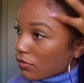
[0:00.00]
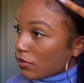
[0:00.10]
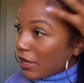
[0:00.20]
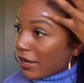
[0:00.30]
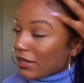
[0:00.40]

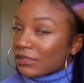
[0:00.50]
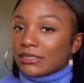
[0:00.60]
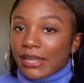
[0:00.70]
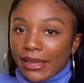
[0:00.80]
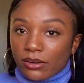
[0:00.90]
that is
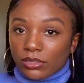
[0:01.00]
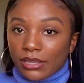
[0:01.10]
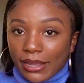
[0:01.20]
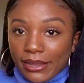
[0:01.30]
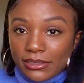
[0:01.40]
that on
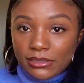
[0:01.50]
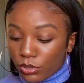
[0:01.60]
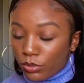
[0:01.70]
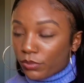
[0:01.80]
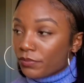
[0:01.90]
that.
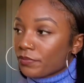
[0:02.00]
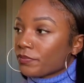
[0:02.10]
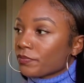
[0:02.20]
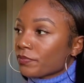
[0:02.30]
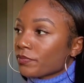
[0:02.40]
So
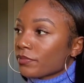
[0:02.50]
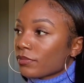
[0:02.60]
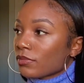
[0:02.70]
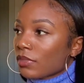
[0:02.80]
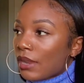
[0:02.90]

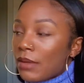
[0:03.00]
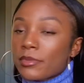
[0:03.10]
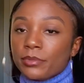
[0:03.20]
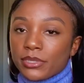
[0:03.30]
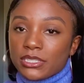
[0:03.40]
I'm gonna
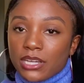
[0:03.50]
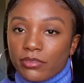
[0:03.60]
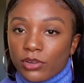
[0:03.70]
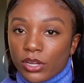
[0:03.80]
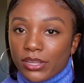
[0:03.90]
put the scarf
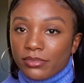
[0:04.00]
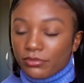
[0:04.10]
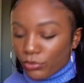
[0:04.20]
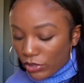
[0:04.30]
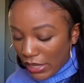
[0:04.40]
on
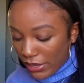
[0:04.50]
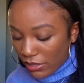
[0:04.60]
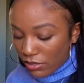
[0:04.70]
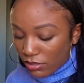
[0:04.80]
for like,